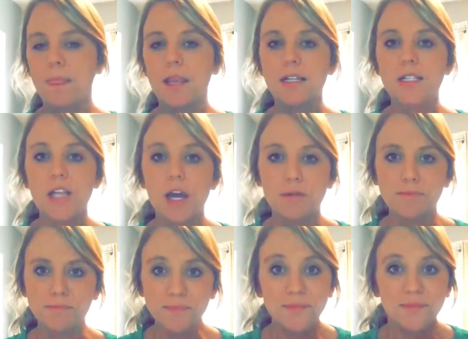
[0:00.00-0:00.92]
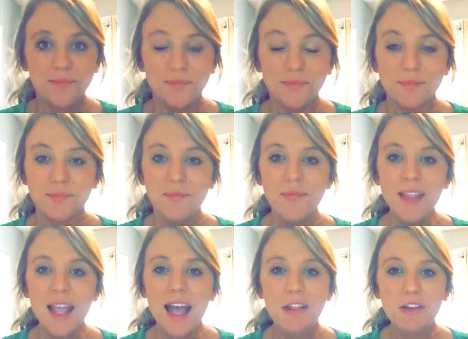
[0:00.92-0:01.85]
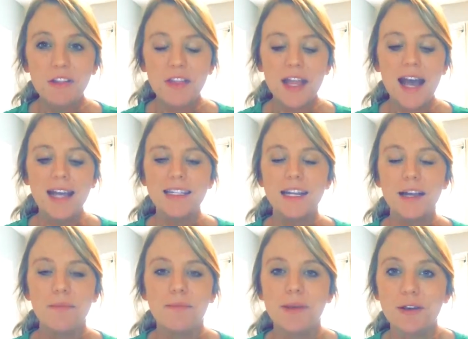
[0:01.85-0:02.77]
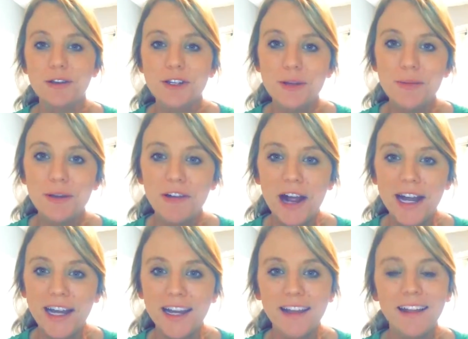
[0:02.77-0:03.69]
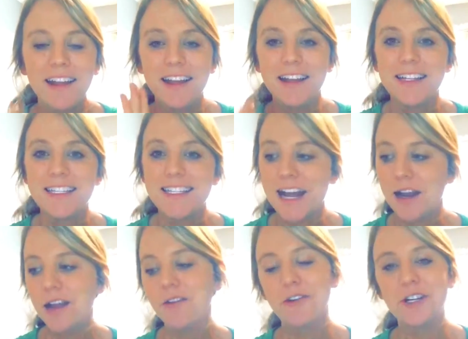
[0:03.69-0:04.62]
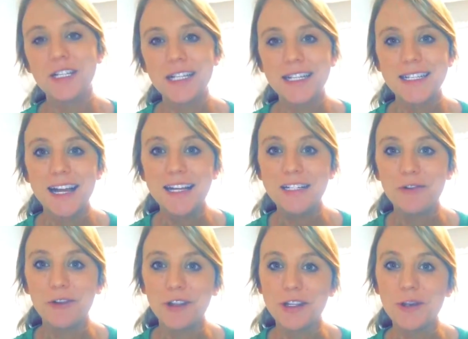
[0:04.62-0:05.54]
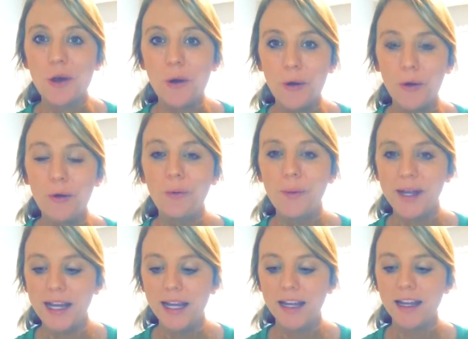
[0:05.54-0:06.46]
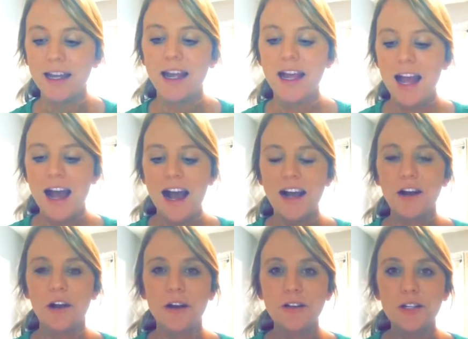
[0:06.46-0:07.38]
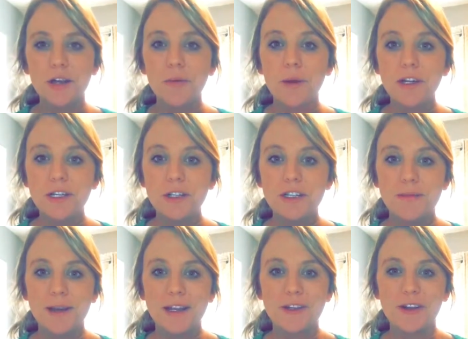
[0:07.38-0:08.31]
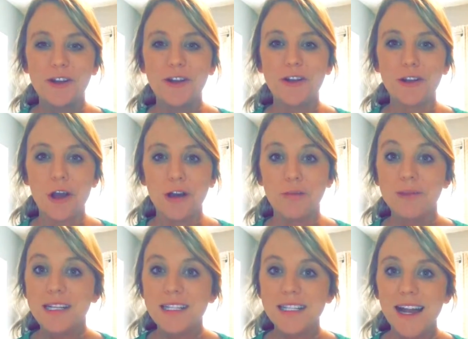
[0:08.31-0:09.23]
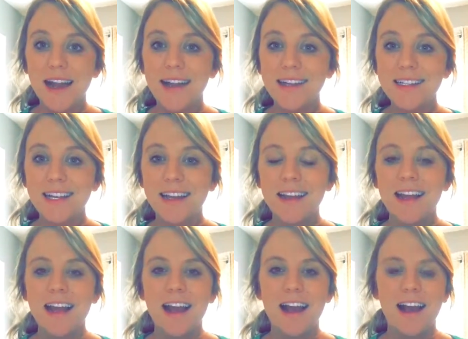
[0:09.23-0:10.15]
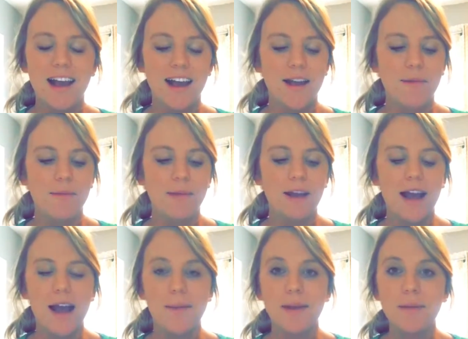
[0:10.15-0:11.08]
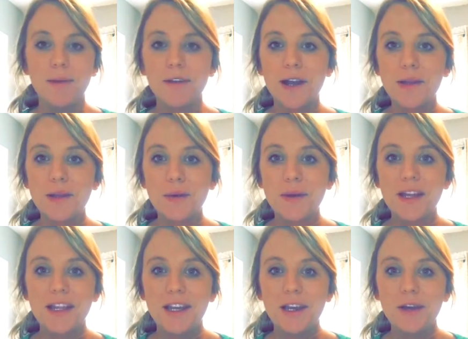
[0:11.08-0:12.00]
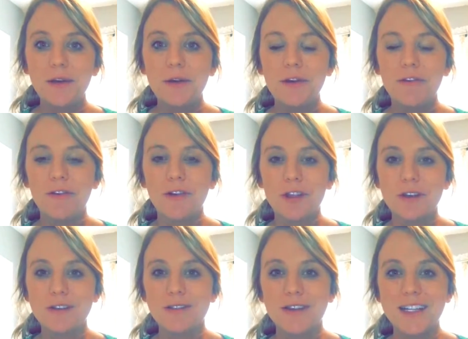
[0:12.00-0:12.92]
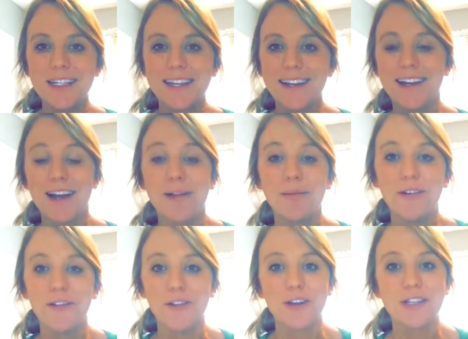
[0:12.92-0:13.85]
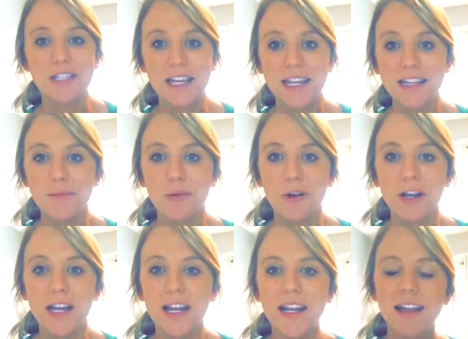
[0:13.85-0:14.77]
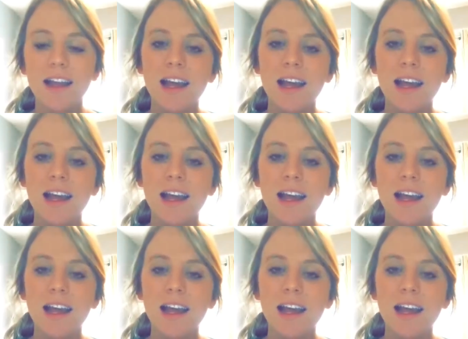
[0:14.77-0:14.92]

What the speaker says: So other than that, meals should be ready. Set up for success for this whole week. I also want you to make sure your alarm is set. I'm going to be right there with you for those of us getting up first thing in the morning.